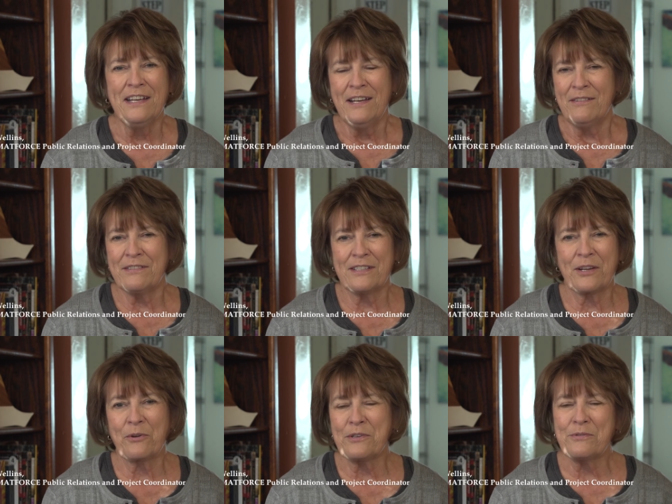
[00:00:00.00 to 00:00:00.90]
I was in the
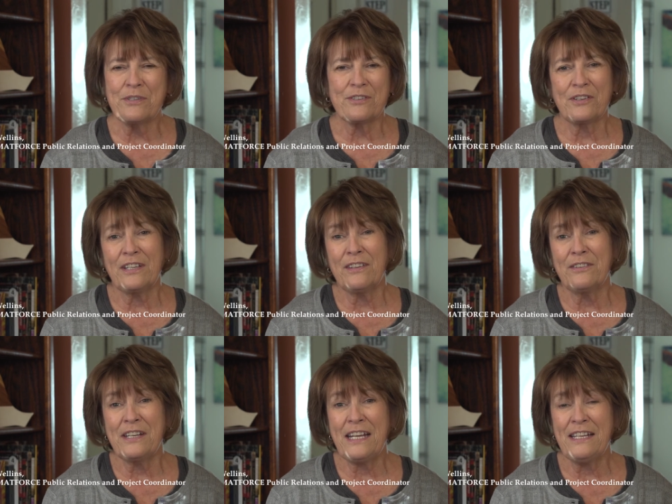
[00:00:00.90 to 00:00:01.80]
grocery store the other
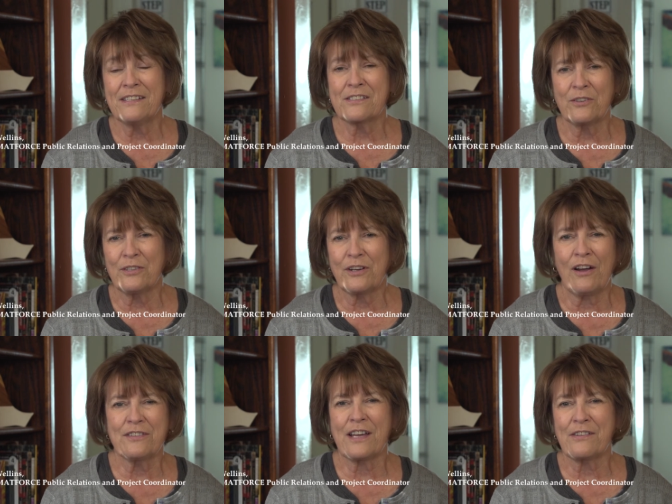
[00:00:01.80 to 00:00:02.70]
day and this girl
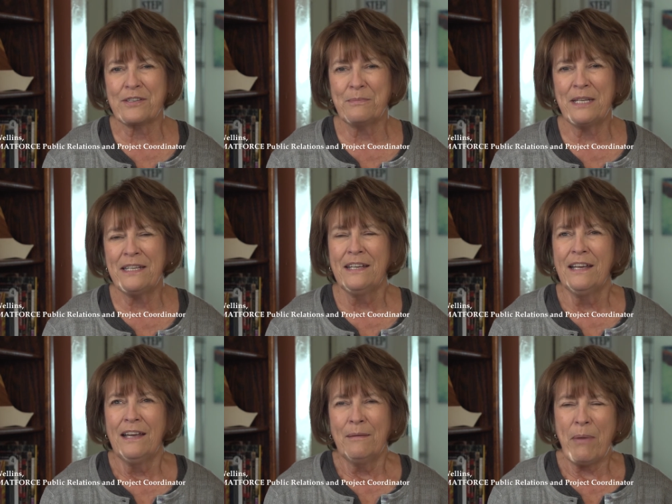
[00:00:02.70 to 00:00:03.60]
calls out to me,
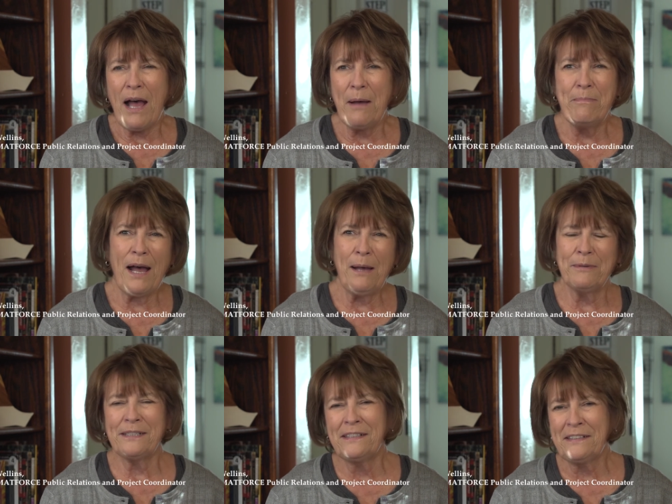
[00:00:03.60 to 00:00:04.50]
Bob, Bob.
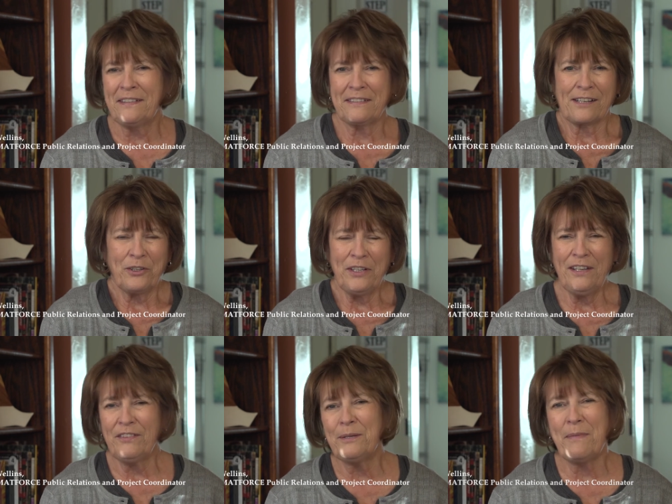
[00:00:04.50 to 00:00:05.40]
And he says, I couldn't
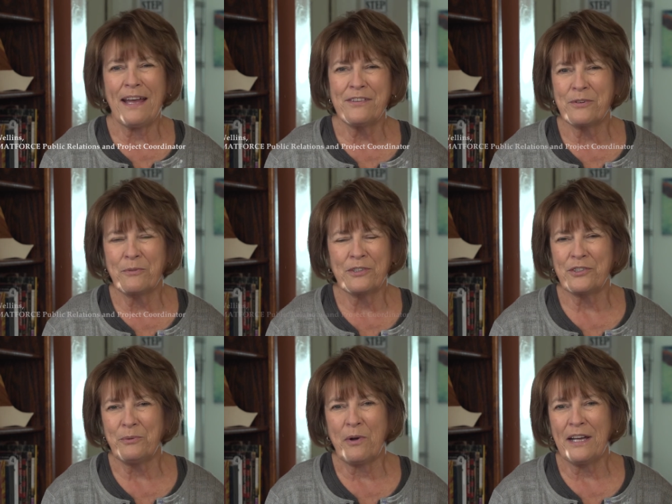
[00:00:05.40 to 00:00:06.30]
even imagine what
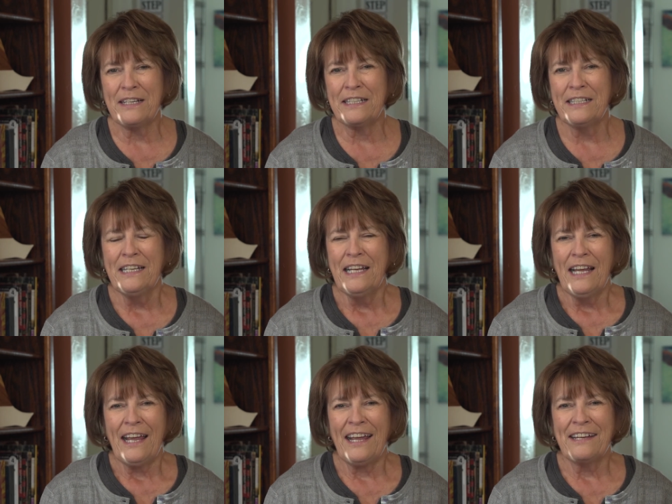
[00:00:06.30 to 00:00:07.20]
she wanted.
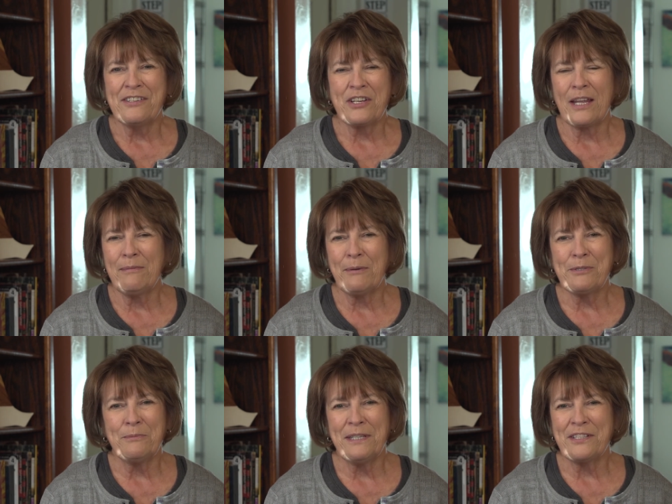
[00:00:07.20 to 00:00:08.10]
And she came up
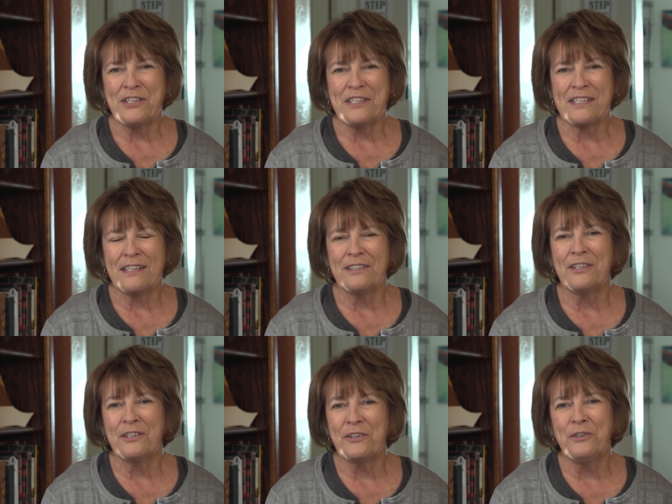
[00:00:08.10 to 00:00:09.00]
to me and she said, you
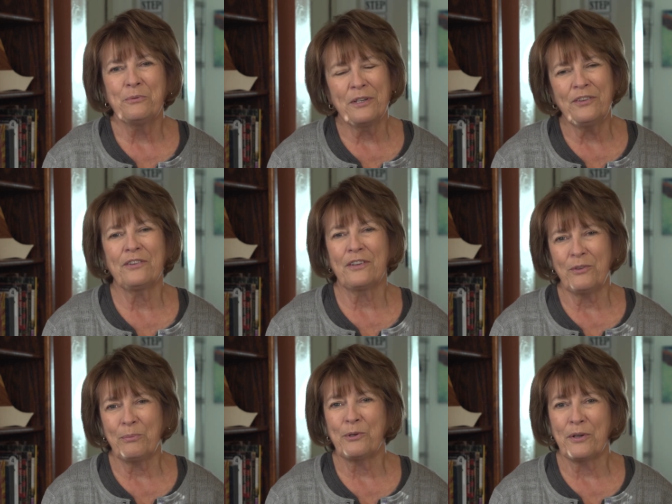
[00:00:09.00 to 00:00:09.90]
know, you recently
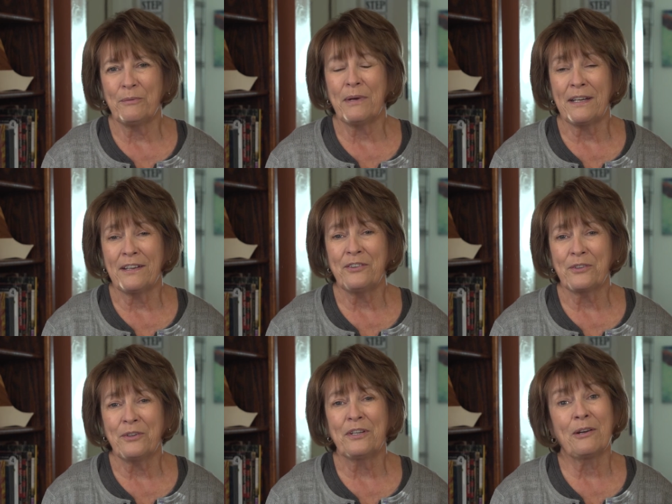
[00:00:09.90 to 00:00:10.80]
spoke at my high
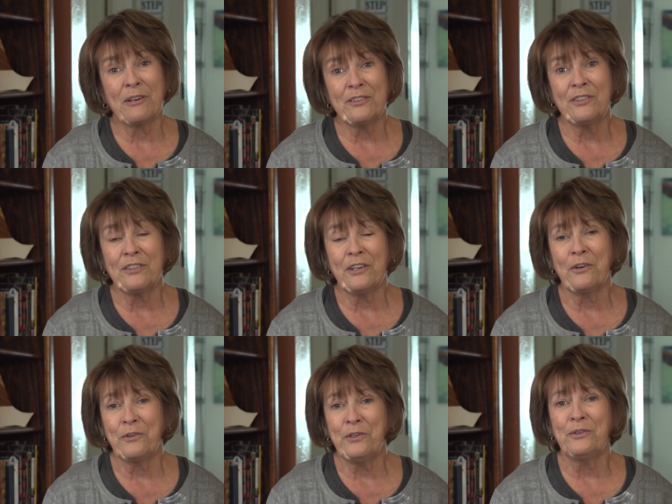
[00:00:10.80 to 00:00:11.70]
school and I want you to
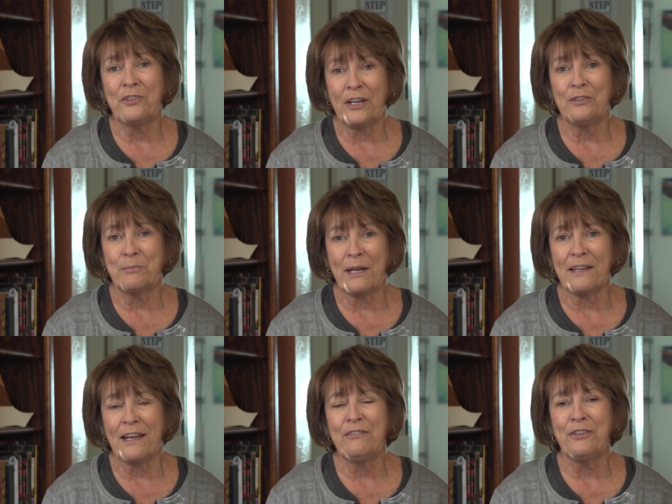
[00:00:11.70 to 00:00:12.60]
know you changed my
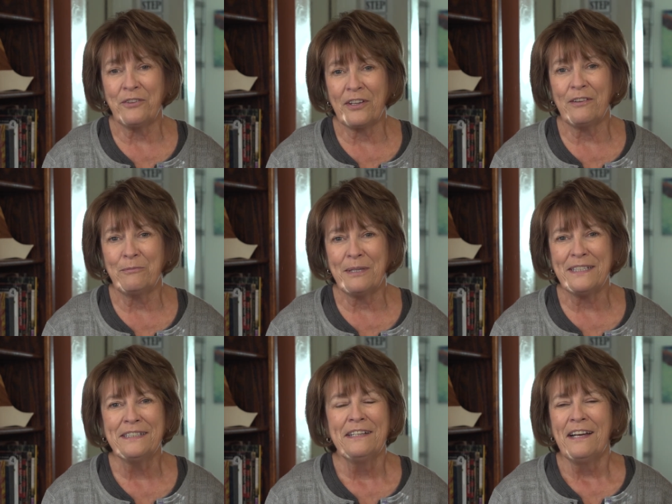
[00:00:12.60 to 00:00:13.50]
life. You saved me.